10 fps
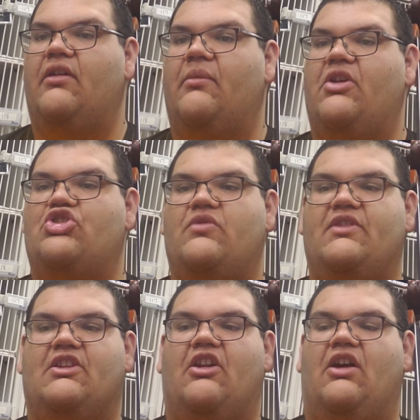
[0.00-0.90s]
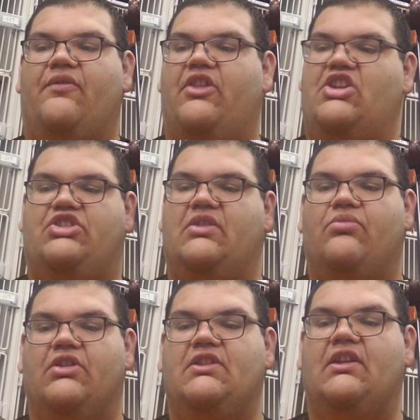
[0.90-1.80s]
I'm not sure if it's cut off or they just
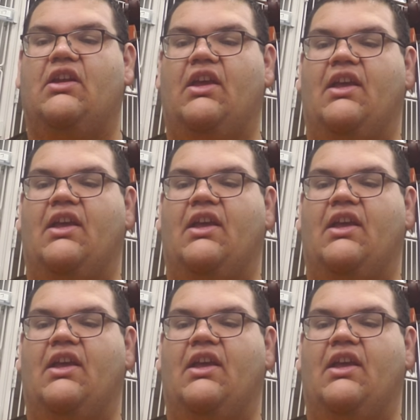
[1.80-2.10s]
didn't print it.